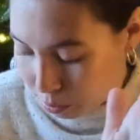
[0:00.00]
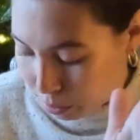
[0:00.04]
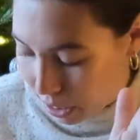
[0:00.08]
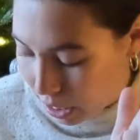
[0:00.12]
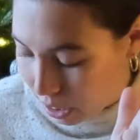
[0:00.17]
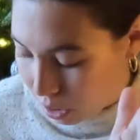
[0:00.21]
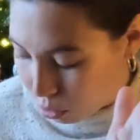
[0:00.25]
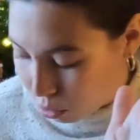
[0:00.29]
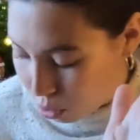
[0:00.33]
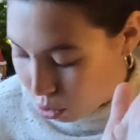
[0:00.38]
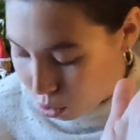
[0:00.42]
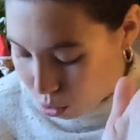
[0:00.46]

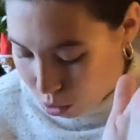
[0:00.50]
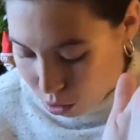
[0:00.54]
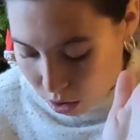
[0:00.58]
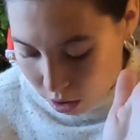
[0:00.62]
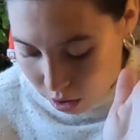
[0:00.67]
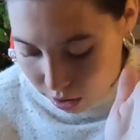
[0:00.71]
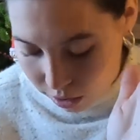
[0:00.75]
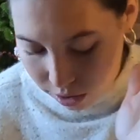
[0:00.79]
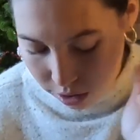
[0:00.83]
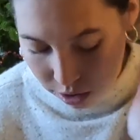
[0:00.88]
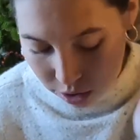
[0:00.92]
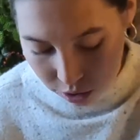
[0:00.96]
Play-Doh
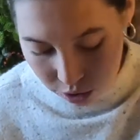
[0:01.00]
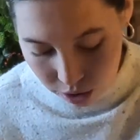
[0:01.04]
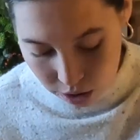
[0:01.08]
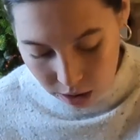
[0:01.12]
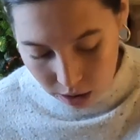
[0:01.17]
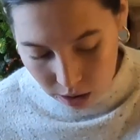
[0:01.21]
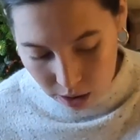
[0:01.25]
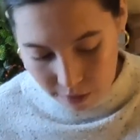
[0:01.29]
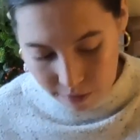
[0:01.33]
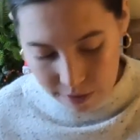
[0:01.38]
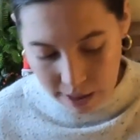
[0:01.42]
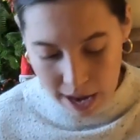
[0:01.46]
tools. They're gonna
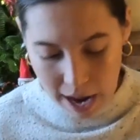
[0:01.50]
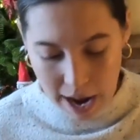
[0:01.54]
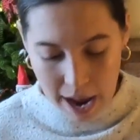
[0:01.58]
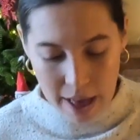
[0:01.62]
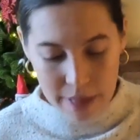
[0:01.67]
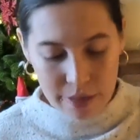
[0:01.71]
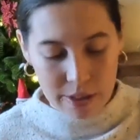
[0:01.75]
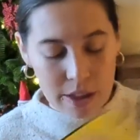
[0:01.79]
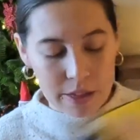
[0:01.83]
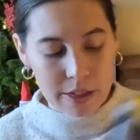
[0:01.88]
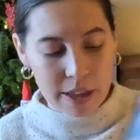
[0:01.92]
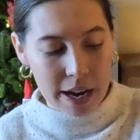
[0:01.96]
love that.
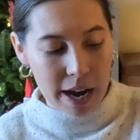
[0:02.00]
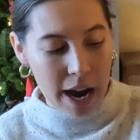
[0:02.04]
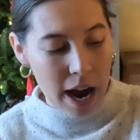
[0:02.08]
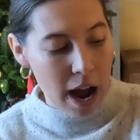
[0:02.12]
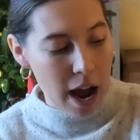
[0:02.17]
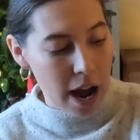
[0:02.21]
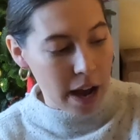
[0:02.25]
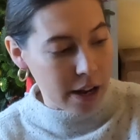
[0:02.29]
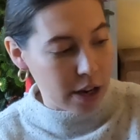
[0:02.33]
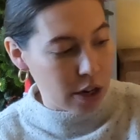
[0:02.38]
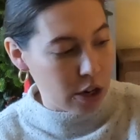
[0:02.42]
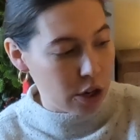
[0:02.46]
And then they
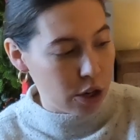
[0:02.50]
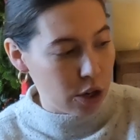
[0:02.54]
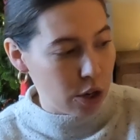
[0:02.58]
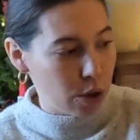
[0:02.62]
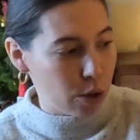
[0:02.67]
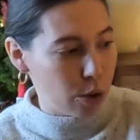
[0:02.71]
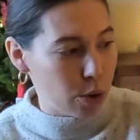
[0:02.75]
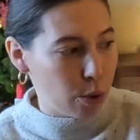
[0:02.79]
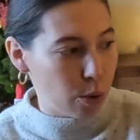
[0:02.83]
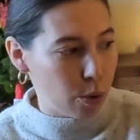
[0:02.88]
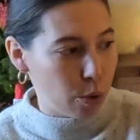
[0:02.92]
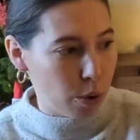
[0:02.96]
got a
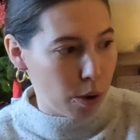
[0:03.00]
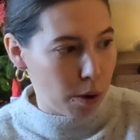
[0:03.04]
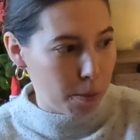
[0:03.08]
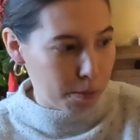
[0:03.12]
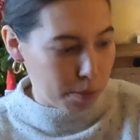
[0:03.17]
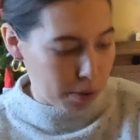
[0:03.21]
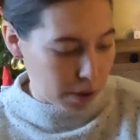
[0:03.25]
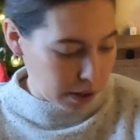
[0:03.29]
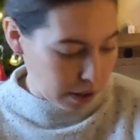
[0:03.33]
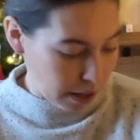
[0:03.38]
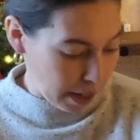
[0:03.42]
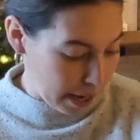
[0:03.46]
new
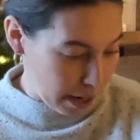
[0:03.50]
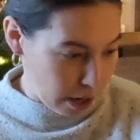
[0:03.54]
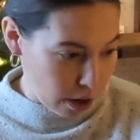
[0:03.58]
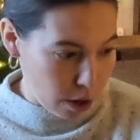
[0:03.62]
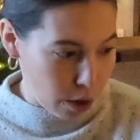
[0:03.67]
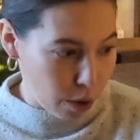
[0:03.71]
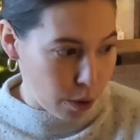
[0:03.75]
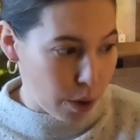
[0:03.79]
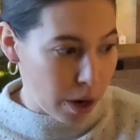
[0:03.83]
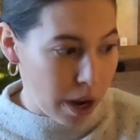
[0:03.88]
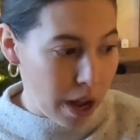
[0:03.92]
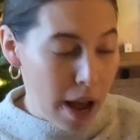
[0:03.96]

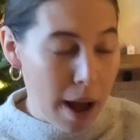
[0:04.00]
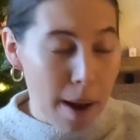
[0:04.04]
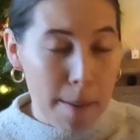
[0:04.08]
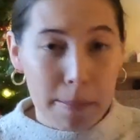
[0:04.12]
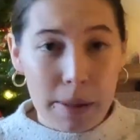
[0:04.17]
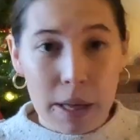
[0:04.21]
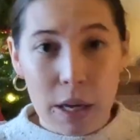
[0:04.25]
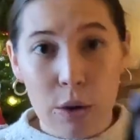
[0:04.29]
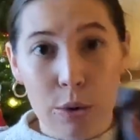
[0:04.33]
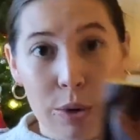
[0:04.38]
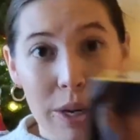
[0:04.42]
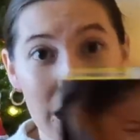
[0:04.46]
Play-Doh
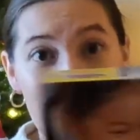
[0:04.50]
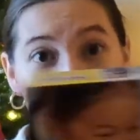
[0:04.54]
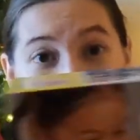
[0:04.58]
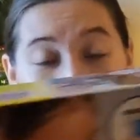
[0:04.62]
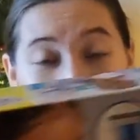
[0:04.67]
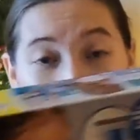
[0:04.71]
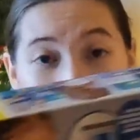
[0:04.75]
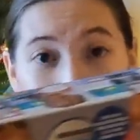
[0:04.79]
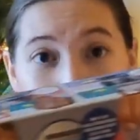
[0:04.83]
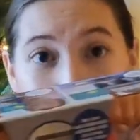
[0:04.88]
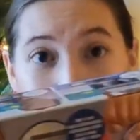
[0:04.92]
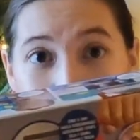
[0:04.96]

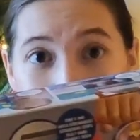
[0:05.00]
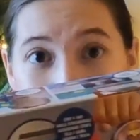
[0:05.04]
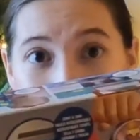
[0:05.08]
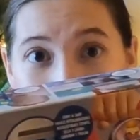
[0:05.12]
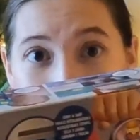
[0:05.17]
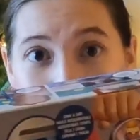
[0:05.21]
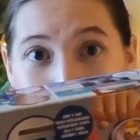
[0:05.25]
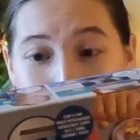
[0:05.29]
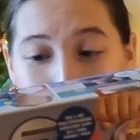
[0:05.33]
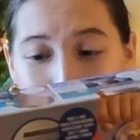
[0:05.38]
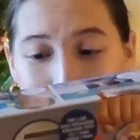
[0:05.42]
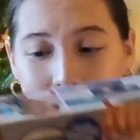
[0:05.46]
kitchen
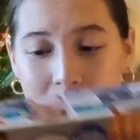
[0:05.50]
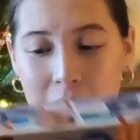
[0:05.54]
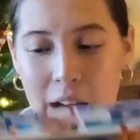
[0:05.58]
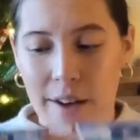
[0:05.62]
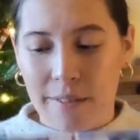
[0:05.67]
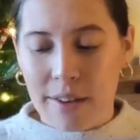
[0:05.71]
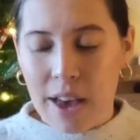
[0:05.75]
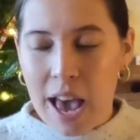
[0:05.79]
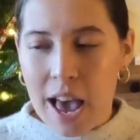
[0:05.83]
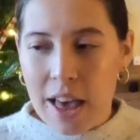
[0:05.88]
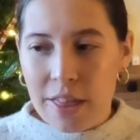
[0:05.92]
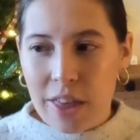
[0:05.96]
that we can
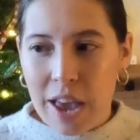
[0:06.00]
have.